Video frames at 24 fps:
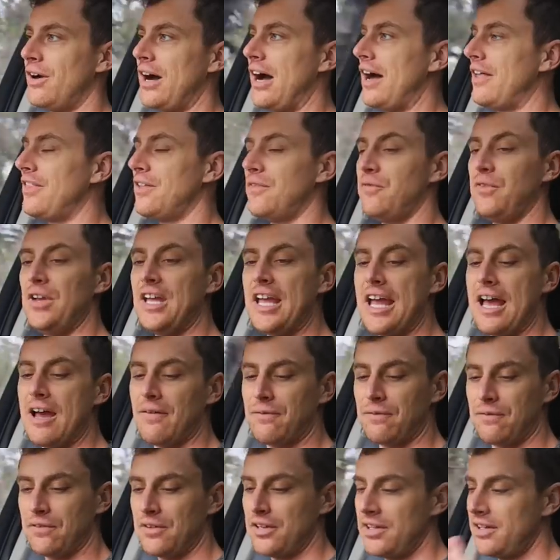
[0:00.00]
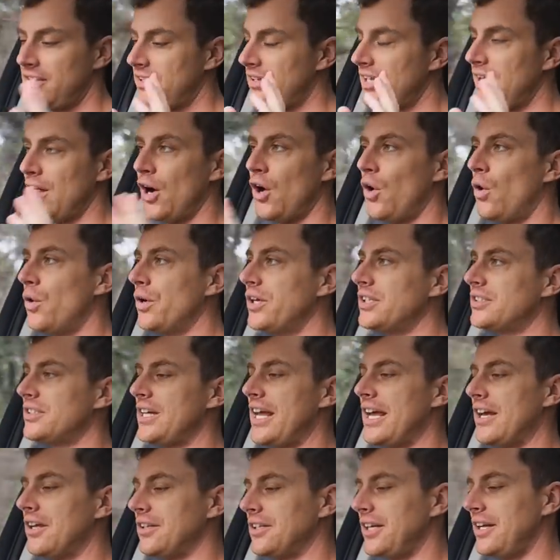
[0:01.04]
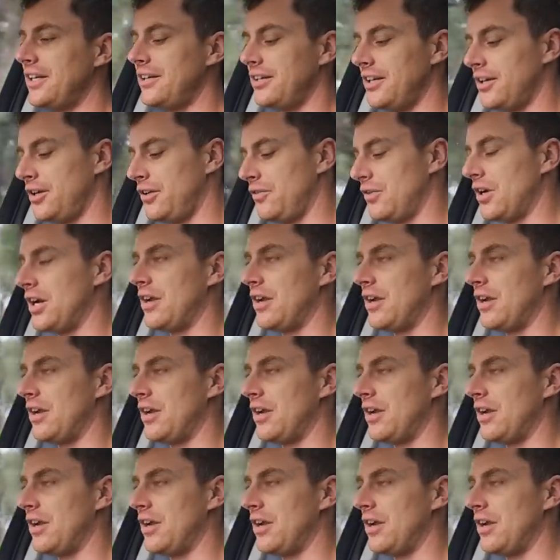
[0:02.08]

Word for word: uh, the VF, they always nailed it. You know, you've